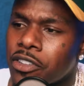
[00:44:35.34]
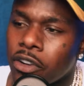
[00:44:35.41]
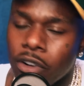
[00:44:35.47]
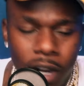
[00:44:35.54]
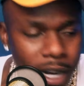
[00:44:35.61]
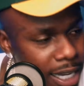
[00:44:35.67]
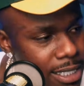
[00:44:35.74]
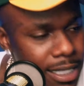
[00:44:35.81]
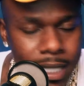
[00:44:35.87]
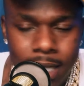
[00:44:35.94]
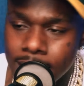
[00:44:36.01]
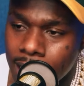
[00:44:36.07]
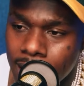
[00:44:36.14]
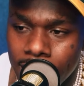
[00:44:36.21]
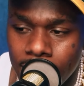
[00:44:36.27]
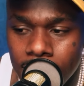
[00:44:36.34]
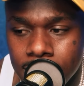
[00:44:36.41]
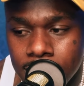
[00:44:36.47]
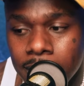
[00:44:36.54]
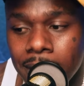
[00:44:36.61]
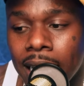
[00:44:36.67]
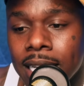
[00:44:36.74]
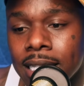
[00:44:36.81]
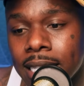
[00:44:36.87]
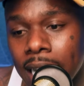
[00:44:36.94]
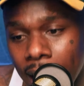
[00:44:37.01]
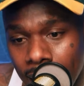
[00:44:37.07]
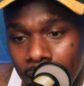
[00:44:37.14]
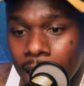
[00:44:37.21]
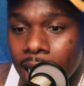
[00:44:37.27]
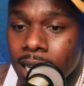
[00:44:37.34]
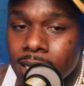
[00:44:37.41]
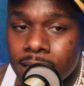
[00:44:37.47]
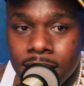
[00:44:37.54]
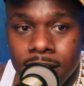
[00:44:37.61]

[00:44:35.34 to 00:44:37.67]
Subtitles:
Crazy as hell. Somebody dying.